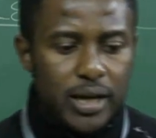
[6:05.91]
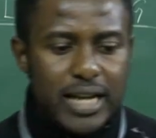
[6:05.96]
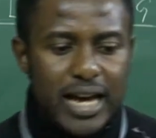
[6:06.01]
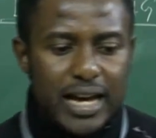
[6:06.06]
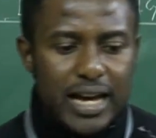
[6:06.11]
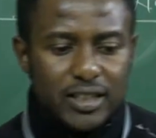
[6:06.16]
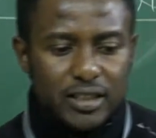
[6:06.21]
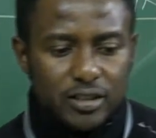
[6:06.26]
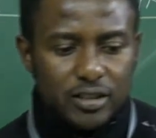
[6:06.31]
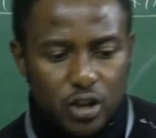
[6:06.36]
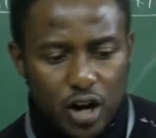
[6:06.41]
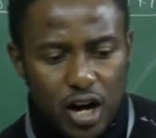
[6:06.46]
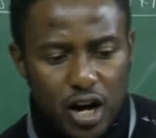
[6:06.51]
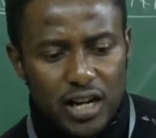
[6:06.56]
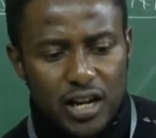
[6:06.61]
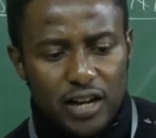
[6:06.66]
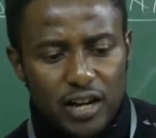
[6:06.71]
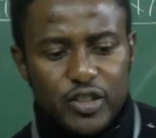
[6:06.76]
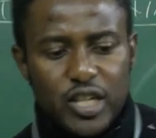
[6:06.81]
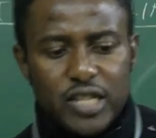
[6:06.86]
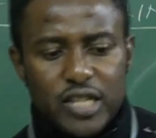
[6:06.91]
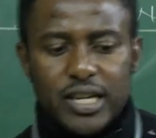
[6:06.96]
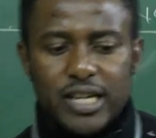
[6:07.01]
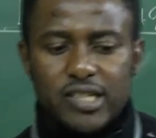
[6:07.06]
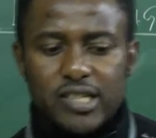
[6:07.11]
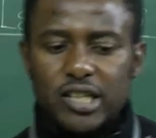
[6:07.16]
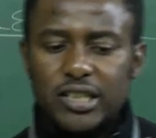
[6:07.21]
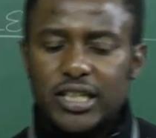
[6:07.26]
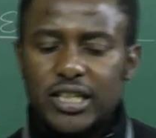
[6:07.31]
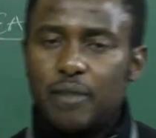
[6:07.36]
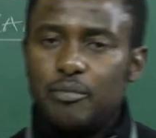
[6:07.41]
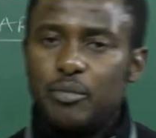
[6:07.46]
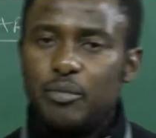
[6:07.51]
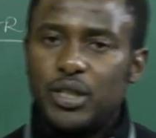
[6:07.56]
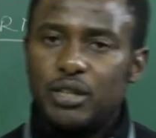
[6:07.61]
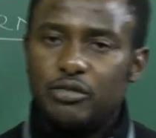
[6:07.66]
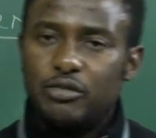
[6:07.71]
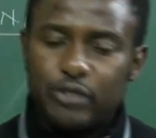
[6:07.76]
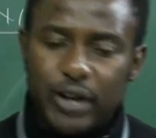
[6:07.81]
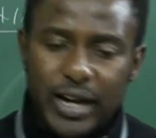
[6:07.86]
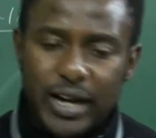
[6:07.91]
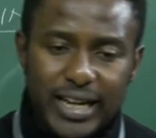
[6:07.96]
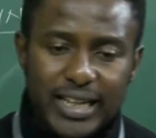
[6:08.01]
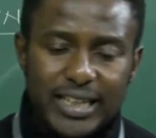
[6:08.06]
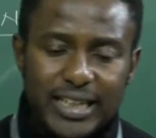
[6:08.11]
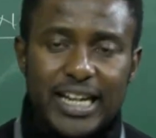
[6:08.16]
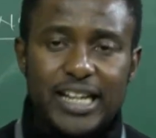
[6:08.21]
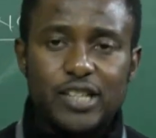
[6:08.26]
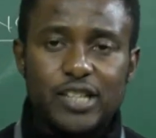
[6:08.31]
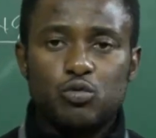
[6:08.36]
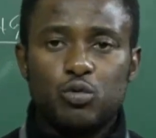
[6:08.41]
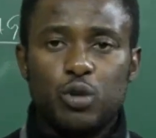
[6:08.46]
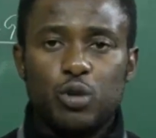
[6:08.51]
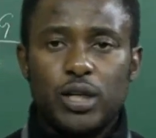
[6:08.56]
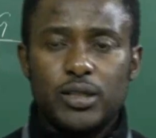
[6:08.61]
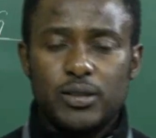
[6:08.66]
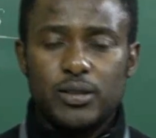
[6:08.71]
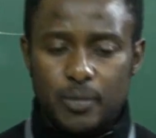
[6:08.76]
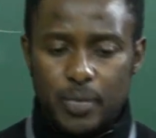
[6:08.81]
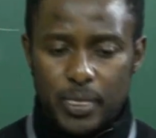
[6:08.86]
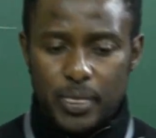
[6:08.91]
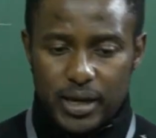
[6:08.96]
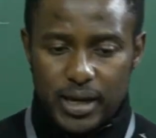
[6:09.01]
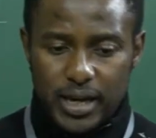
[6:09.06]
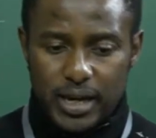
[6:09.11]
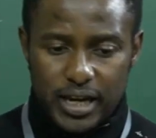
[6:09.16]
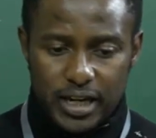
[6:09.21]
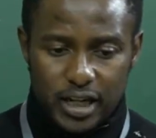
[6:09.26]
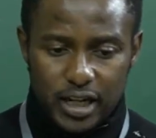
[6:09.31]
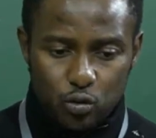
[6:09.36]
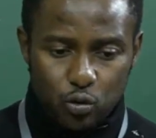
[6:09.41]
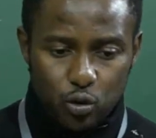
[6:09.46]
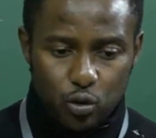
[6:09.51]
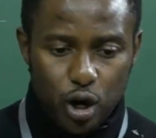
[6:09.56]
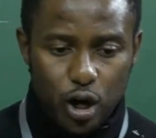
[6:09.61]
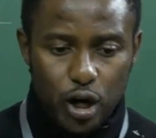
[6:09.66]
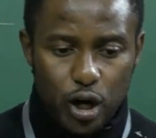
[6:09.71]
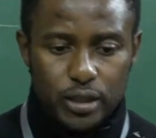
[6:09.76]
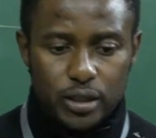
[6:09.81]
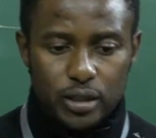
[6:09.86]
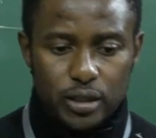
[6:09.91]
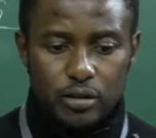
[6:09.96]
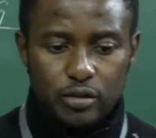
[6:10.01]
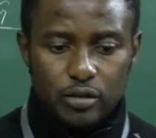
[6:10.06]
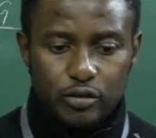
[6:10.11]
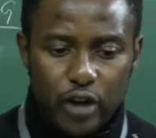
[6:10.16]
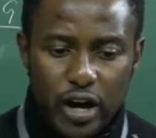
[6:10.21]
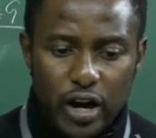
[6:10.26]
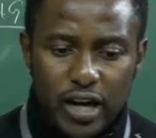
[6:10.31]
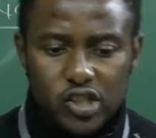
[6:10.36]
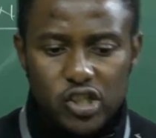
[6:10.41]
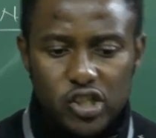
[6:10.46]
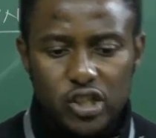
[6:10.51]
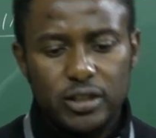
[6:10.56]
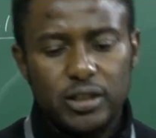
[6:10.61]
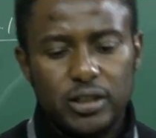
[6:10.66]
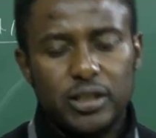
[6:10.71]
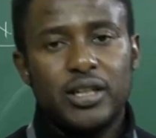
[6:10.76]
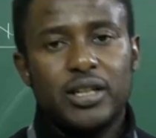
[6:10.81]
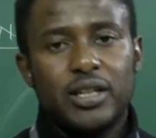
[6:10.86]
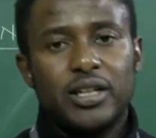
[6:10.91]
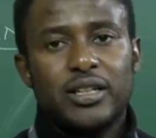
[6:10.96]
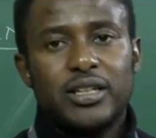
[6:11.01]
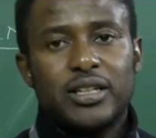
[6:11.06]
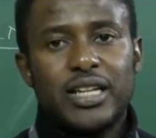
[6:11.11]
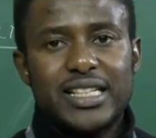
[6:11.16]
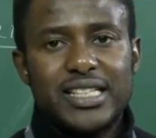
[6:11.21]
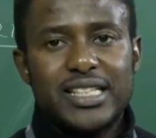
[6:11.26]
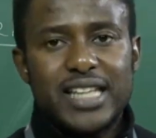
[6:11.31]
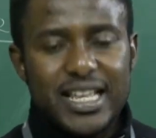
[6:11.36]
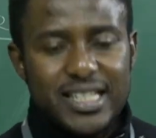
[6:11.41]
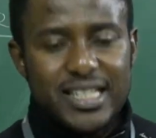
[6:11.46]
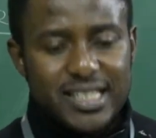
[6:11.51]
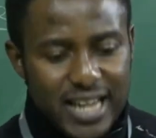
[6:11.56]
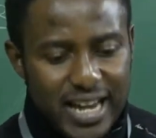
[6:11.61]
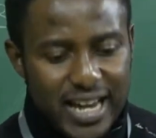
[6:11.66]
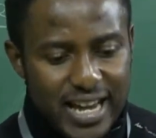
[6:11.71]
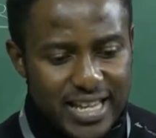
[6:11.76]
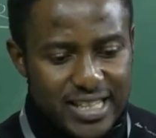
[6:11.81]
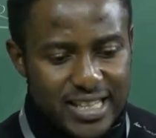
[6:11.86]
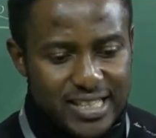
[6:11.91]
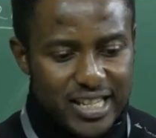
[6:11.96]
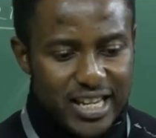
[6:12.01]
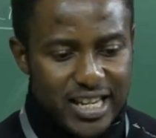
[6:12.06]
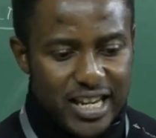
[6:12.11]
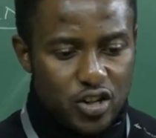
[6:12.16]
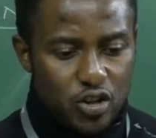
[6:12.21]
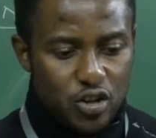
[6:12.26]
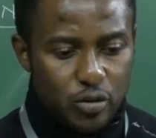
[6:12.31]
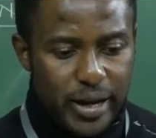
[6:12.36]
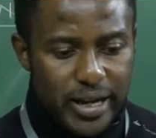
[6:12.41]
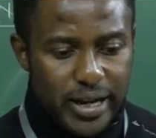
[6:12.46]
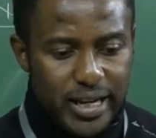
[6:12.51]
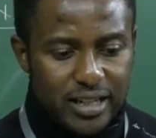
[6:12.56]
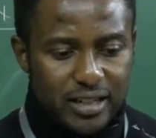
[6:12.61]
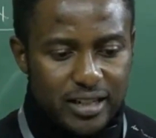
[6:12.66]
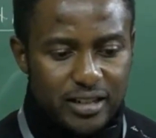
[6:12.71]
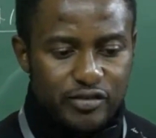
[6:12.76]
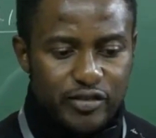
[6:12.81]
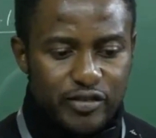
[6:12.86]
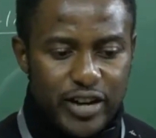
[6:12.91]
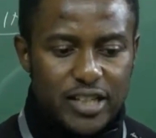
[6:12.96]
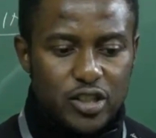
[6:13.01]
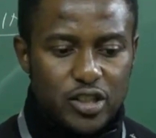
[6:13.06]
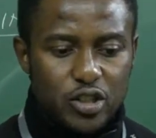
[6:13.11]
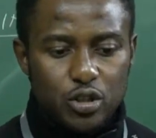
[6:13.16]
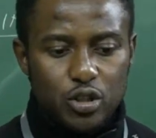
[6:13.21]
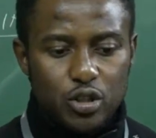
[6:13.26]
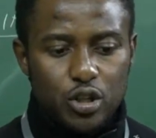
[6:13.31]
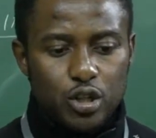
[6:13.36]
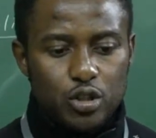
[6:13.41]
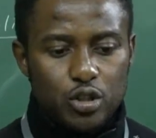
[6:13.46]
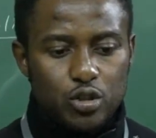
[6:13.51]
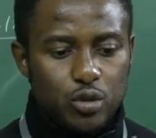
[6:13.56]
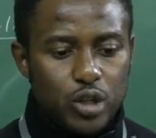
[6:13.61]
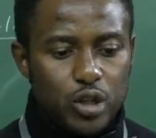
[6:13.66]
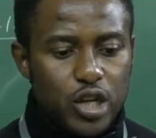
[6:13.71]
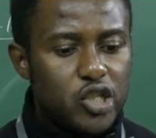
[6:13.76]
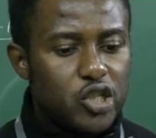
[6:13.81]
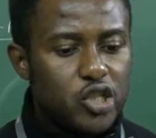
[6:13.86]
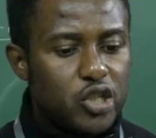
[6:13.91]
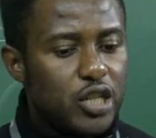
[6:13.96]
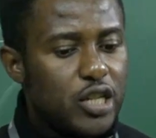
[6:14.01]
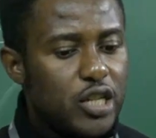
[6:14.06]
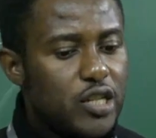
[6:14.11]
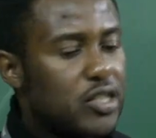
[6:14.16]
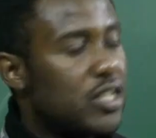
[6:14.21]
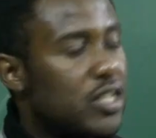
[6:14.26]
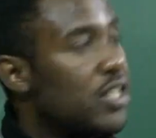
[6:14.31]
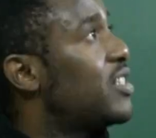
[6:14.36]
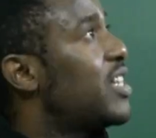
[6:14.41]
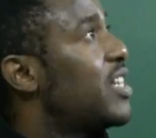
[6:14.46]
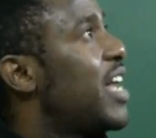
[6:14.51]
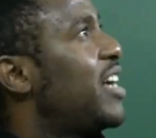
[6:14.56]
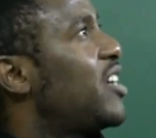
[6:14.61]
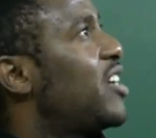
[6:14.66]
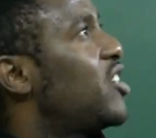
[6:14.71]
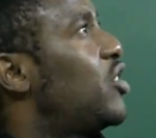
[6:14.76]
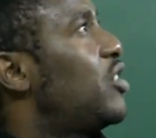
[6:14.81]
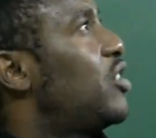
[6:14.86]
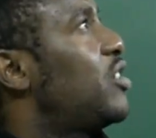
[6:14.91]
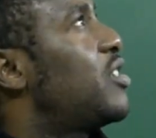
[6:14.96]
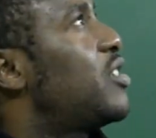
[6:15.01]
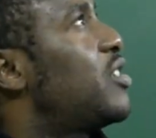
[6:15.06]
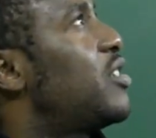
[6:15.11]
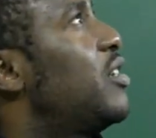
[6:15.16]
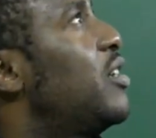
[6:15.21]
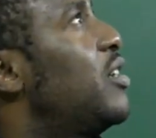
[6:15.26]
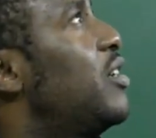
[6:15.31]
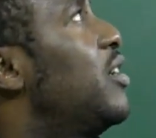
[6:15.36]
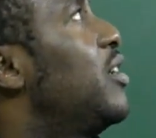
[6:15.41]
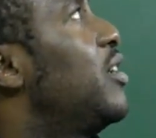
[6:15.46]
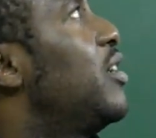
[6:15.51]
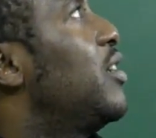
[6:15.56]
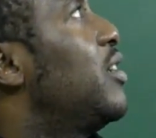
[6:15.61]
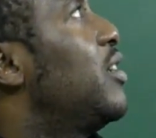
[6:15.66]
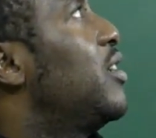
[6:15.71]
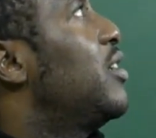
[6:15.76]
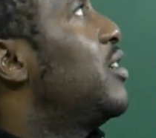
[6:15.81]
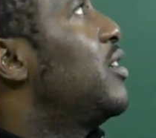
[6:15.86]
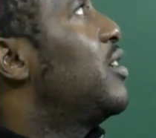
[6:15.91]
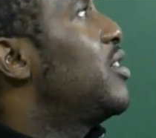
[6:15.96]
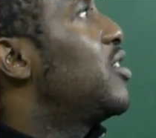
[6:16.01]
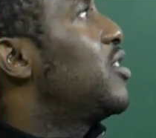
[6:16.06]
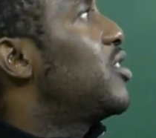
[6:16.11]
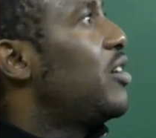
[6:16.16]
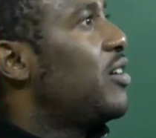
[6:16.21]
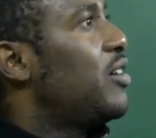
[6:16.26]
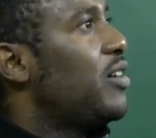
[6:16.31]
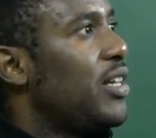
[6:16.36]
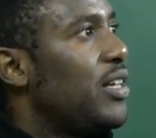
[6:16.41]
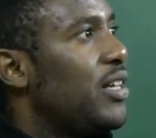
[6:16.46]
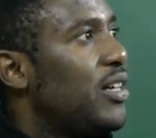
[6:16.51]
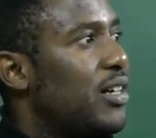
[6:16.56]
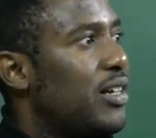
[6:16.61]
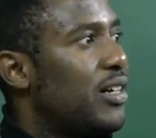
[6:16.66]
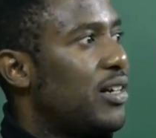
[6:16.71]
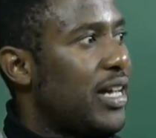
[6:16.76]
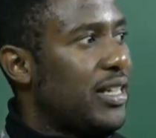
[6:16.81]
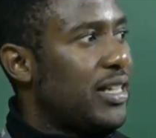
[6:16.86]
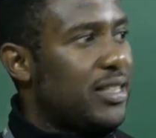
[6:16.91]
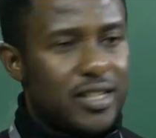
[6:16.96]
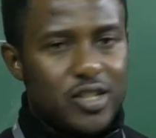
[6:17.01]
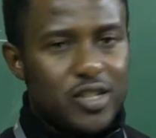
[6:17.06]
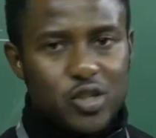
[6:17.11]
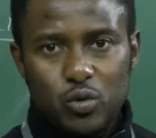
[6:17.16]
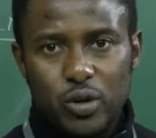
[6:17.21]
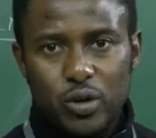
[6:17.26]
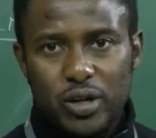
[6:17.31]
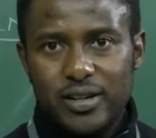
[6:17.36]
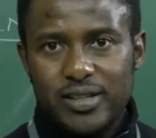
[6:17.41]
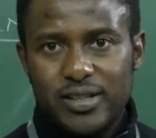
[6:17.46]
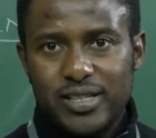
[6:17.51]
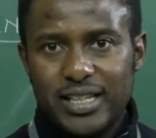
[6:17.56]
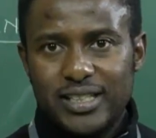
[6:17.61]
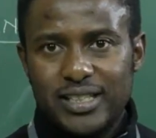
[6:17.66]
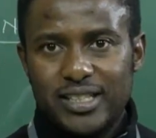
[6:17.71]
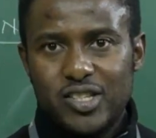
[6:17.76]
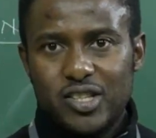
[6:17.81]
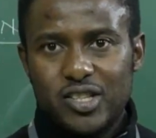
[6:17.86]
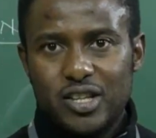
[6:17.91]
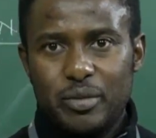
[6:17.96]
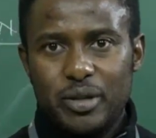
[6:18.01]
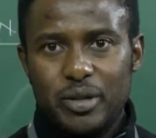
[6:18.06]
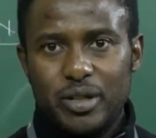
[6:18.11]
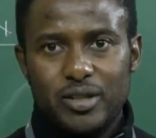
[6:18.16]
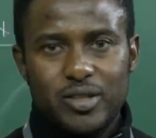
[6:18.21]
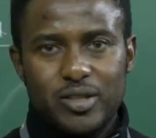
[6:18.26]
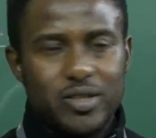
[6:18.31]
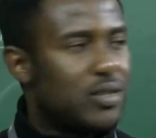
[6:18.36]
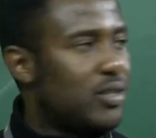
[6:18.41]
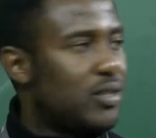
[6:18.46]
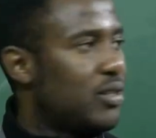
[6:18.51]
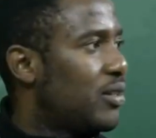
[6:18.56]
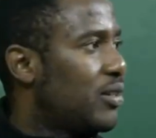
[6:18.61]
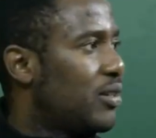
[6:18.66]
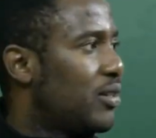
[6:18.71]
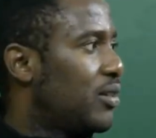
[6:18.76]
Now the goal of this agent can be defined as what? A reward function that assigns a numerical value to each distinct action. Sorry, I think squirrels are disturbing us.